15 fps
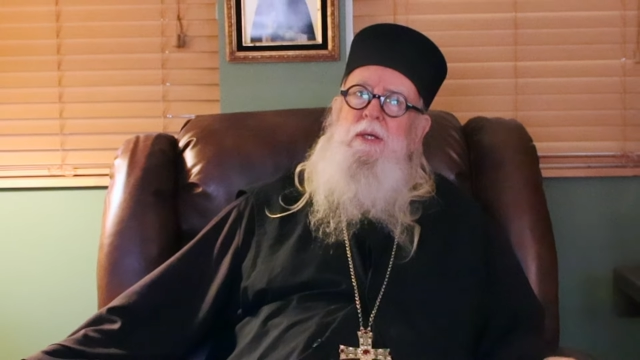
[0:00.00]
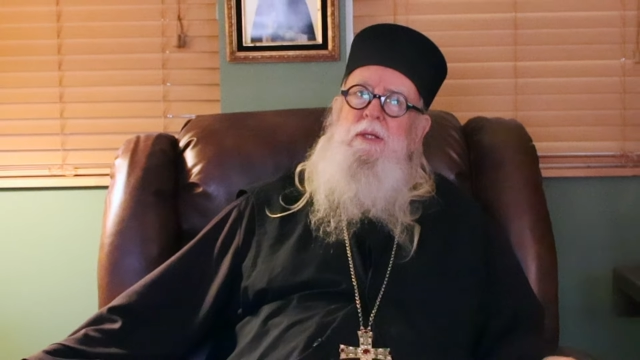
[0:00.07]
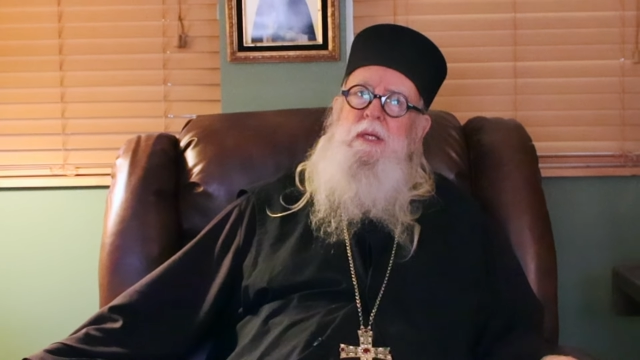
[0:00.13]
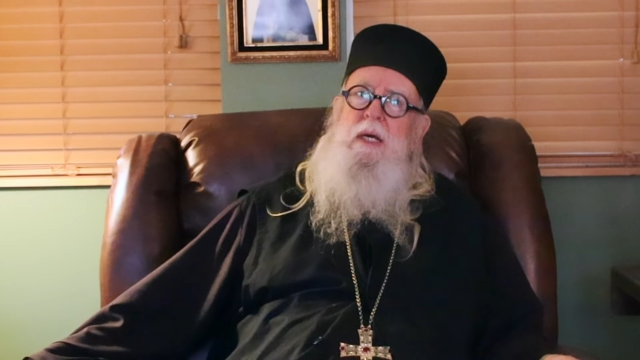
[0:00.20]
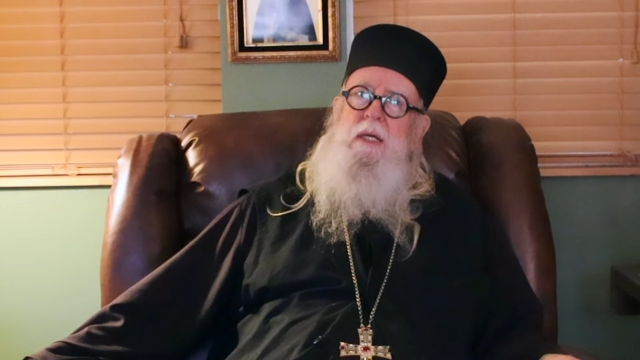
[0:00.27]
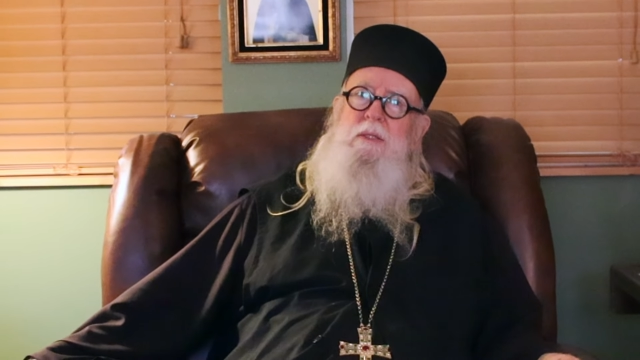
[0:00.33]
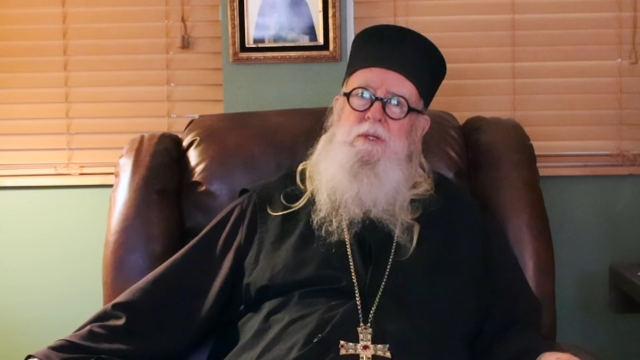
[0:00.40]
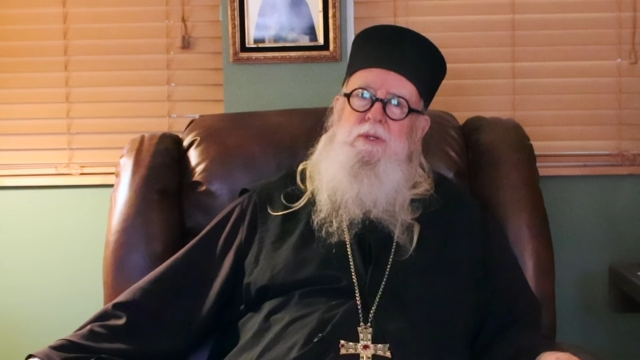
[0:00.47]
and
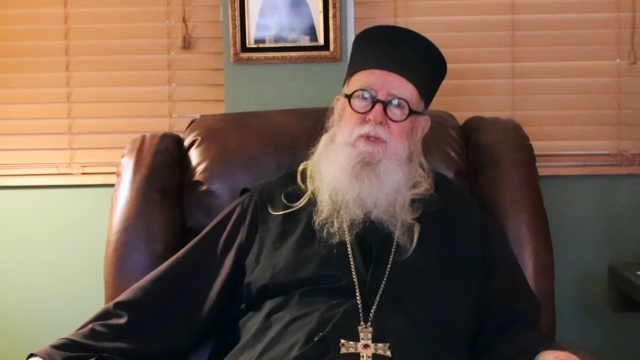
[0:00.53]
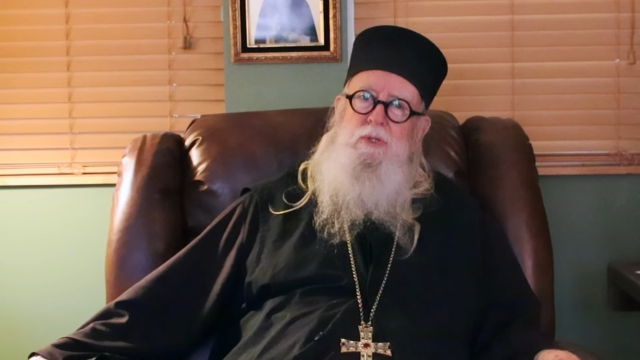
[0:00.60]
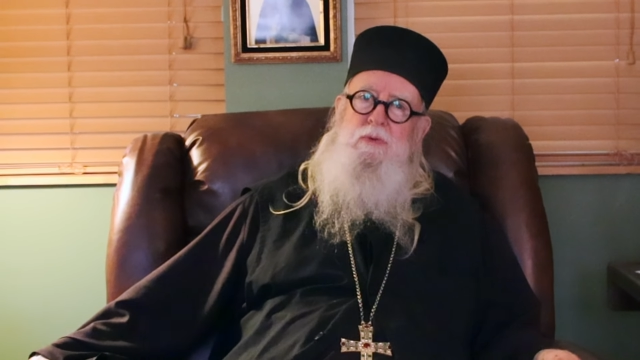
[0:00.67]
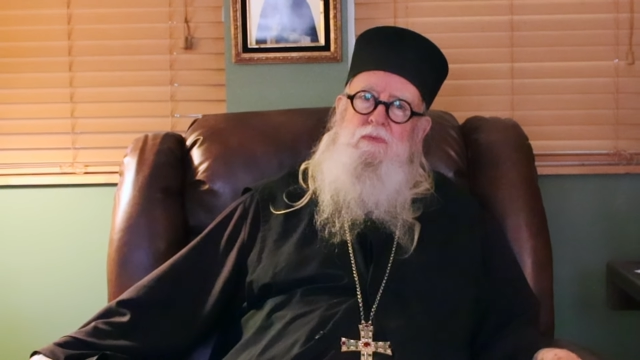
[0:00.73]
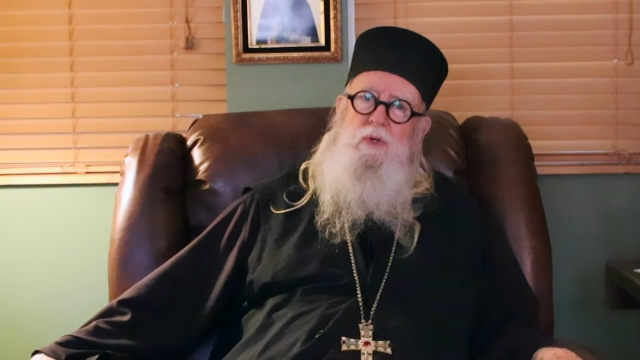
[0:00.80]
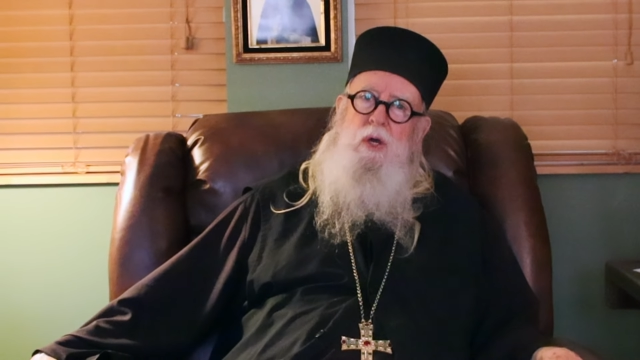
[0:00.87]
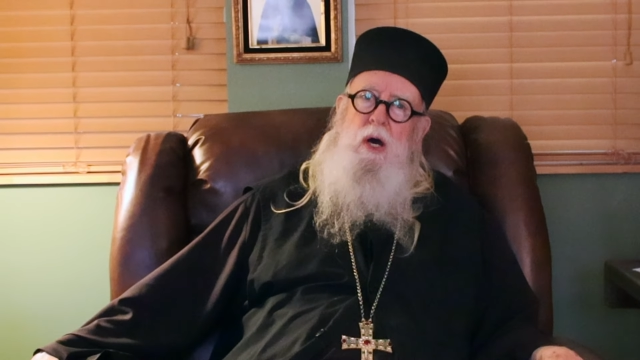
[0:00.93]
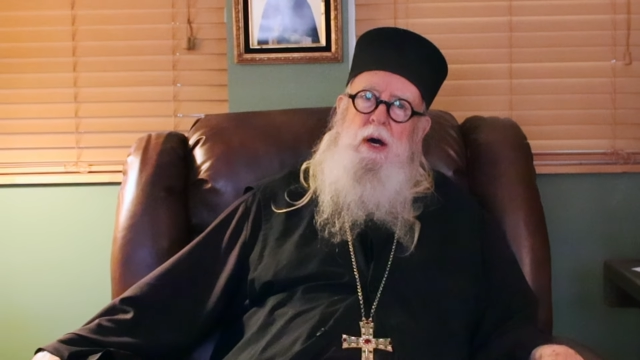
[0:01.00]
likeness
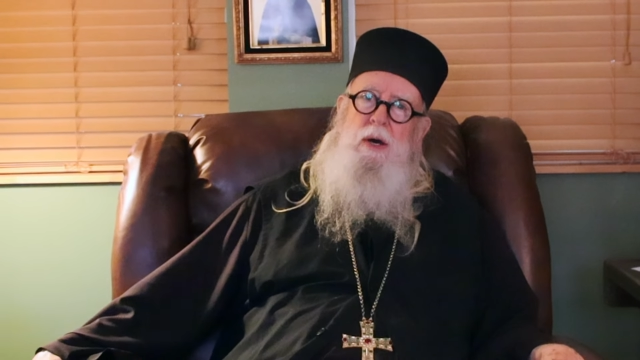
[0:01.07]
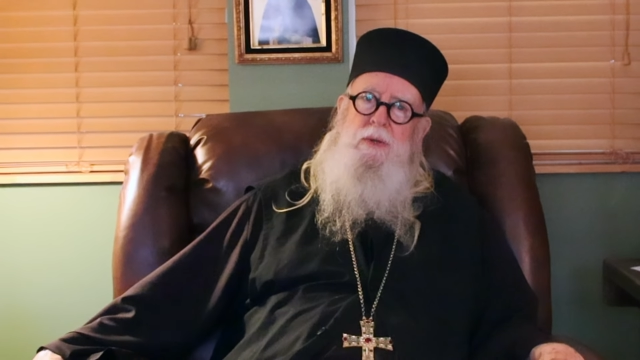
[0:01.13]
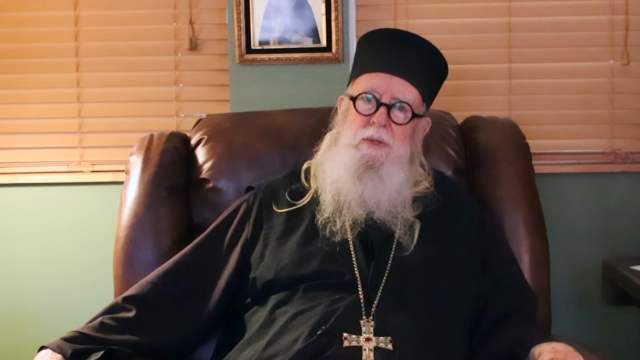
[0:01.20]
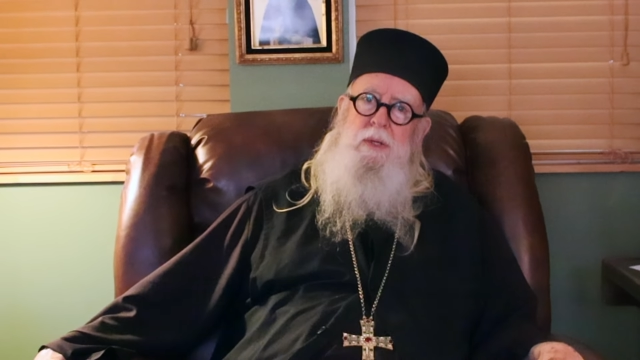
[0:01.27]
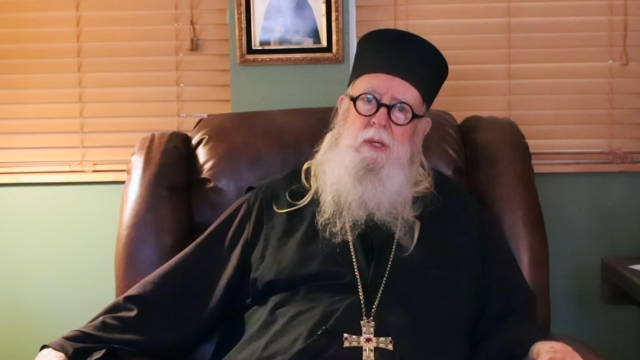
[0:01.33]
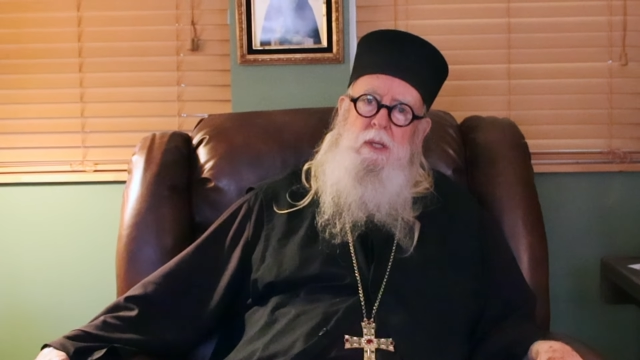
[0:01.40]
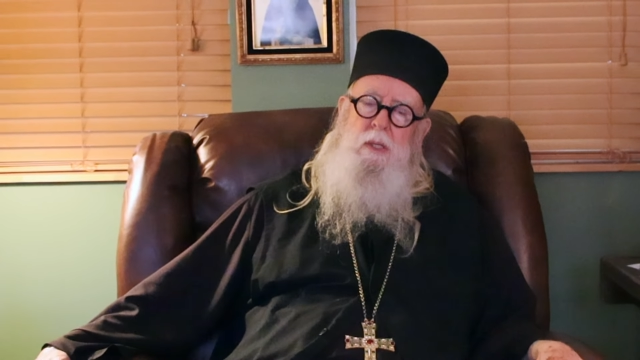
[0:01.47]
of God,